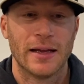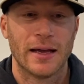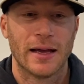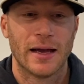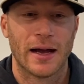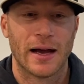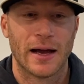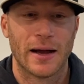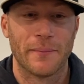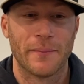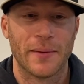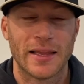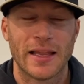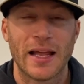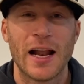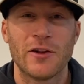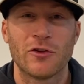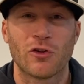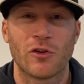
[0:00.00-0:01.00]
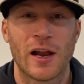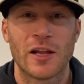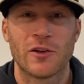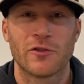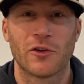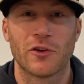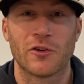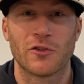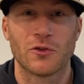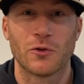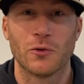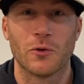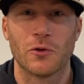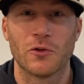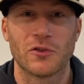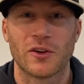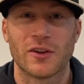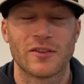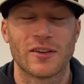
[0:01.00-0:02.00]
Um, and then I transferred
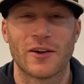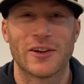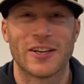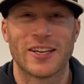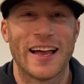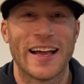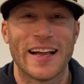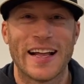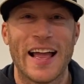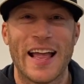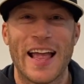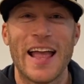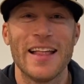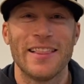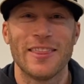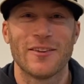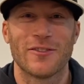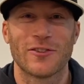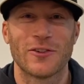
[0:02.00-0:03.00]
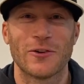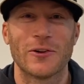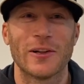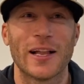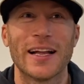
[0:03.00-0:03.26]
schools because I was like, I hate this school.